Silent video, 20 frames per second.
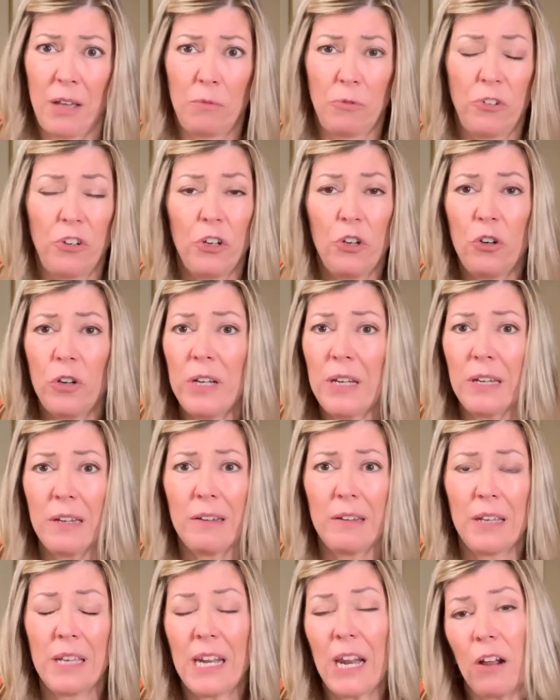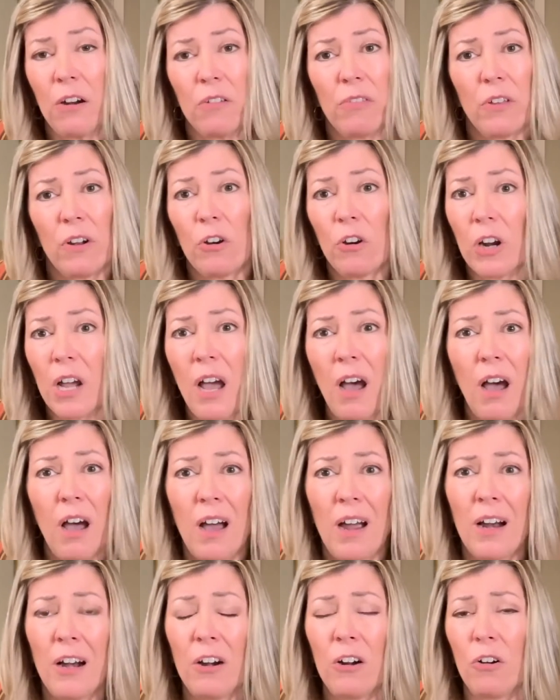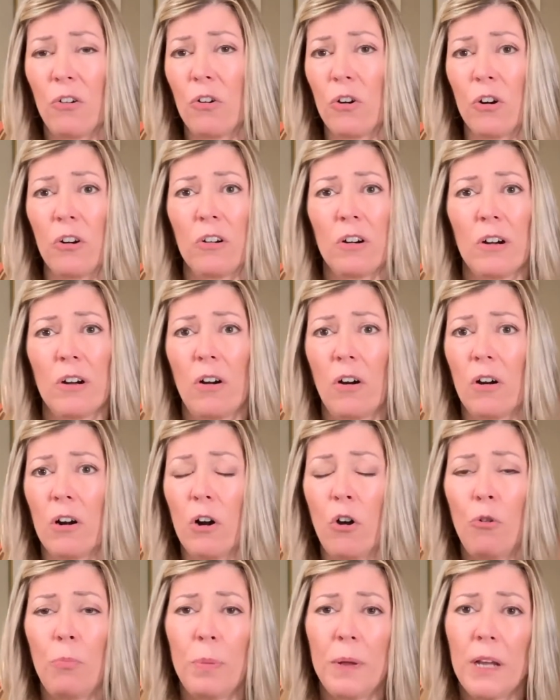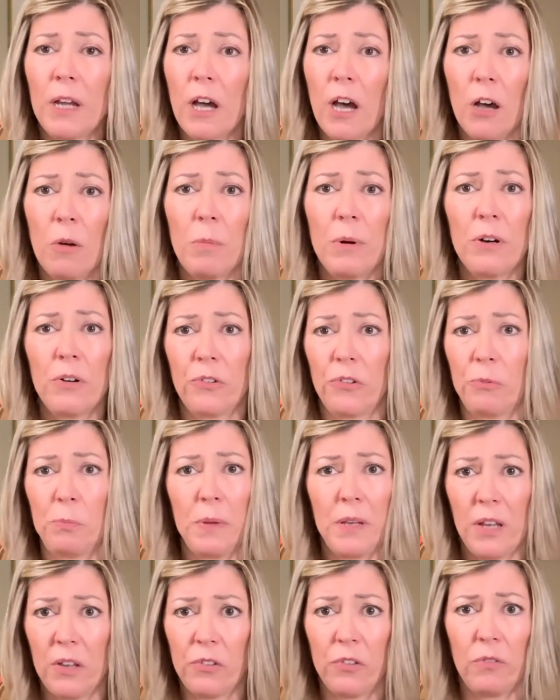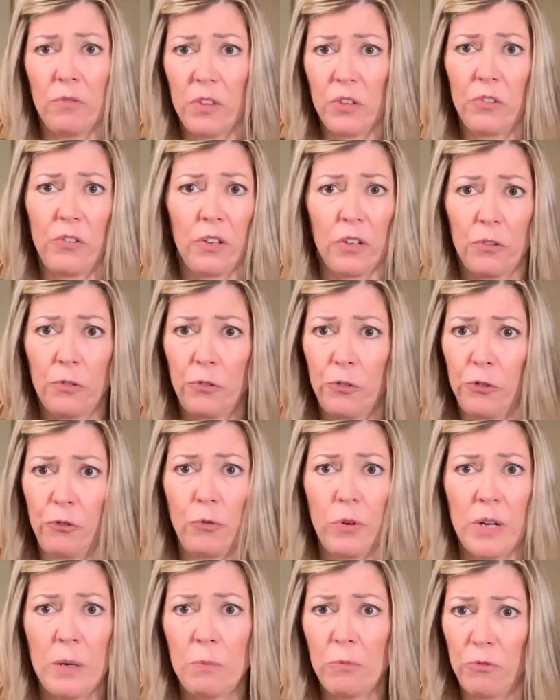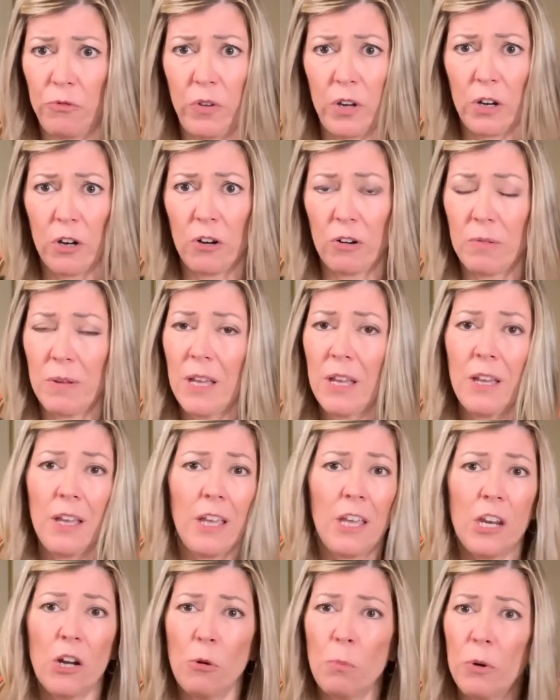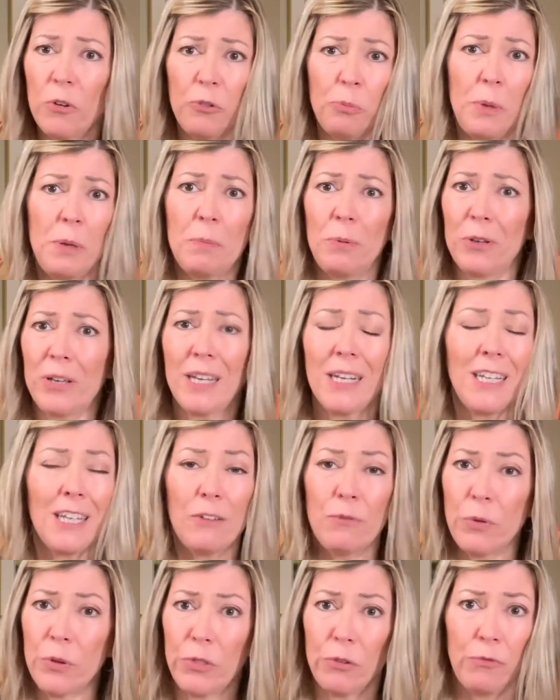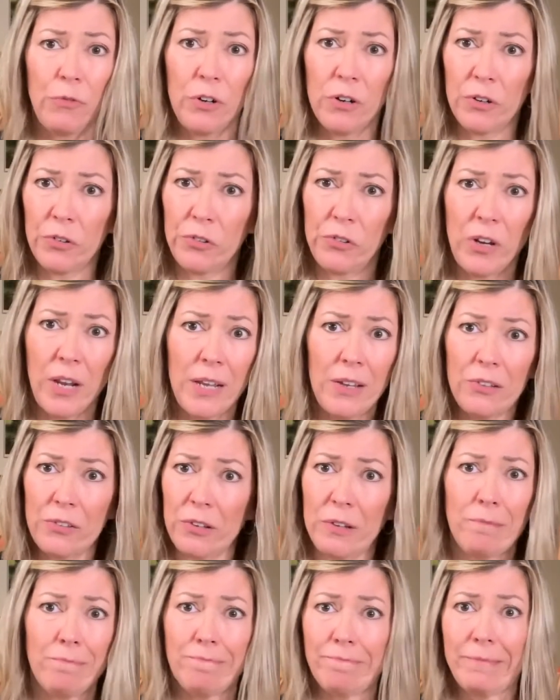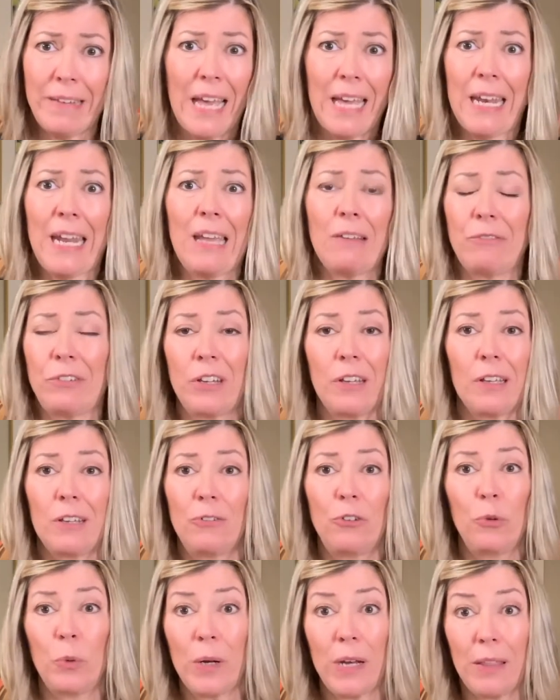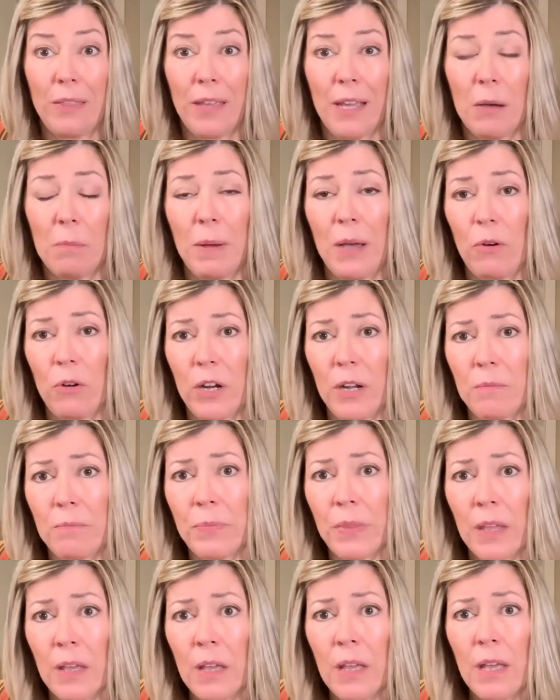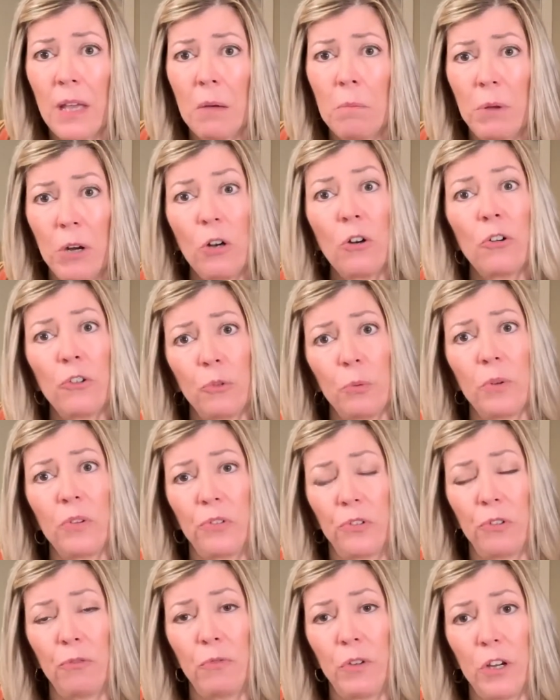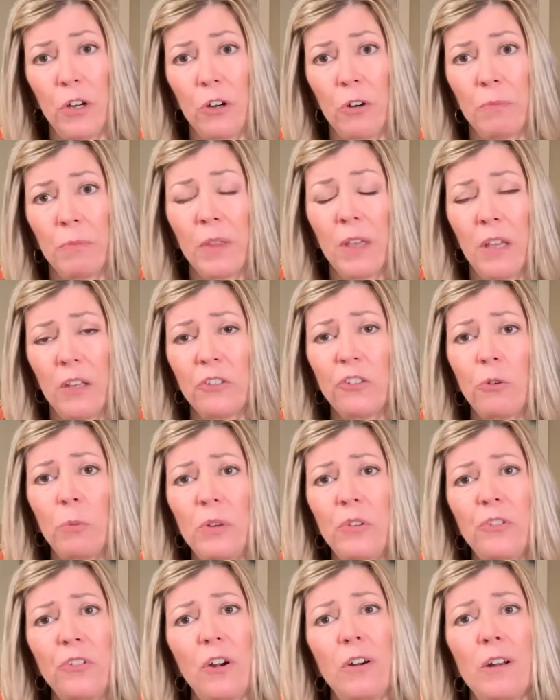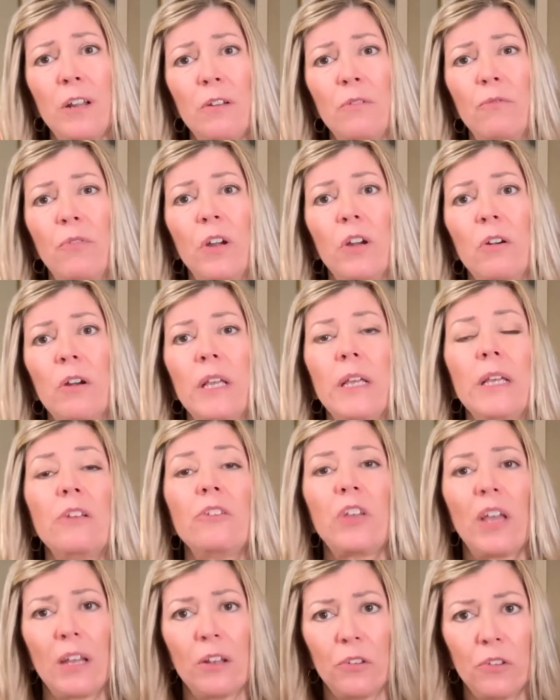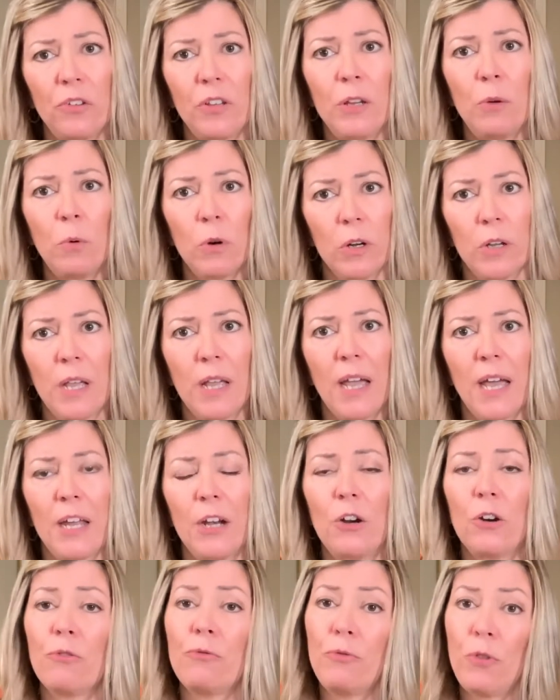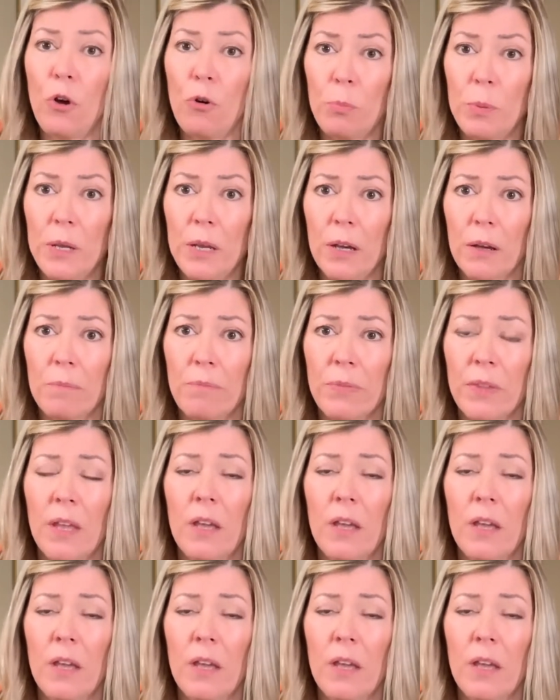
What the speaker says: she couldn't get out of her car or open cupboards because of this extreme fear. Most people can live with the fear of snakes and not have to do anything about it, but hers was severe. So we started very intensely working on her phobia,